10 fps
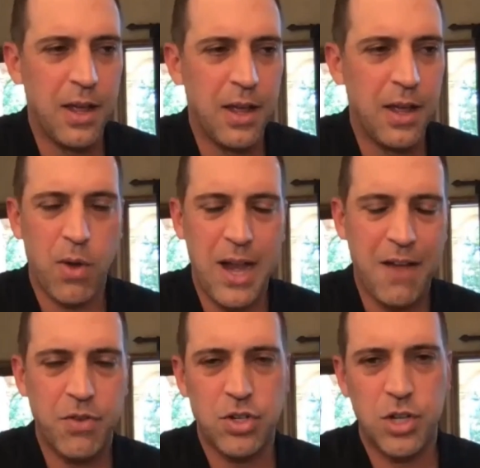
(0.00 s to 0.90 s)
want to
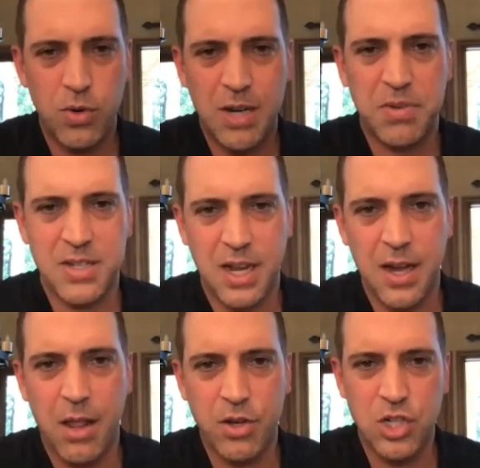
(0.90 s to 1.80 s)
have their toe dipped in
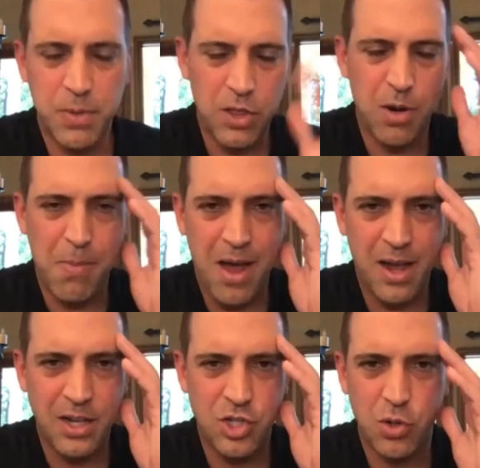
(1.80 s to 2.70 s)
technology, but in their
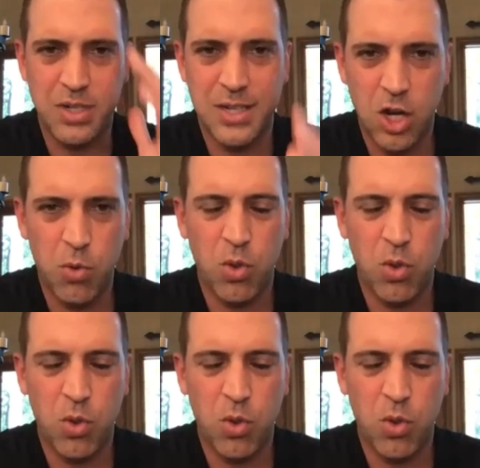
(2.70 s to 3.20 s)
minds, you can tell with